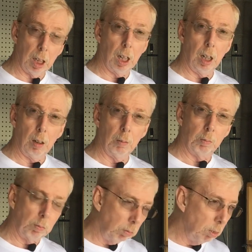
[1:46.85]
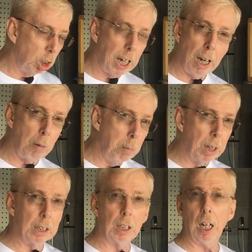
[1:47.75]
You can't
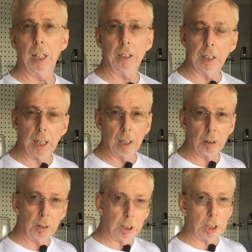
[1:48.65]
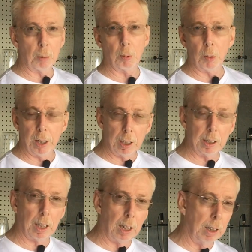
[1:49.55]
mix glass together and separate
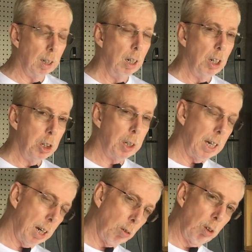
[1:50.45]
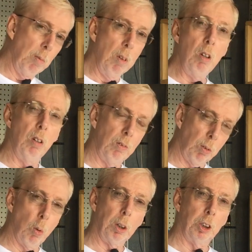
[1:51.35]
it, and you can't
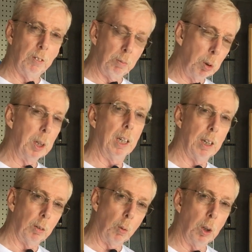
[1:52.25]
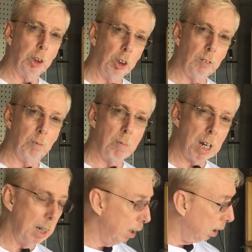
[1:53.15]
remove what you've put in it once you've
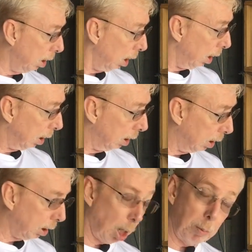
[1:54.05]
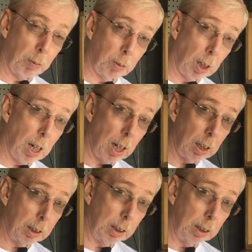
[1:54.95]
made this type of glass.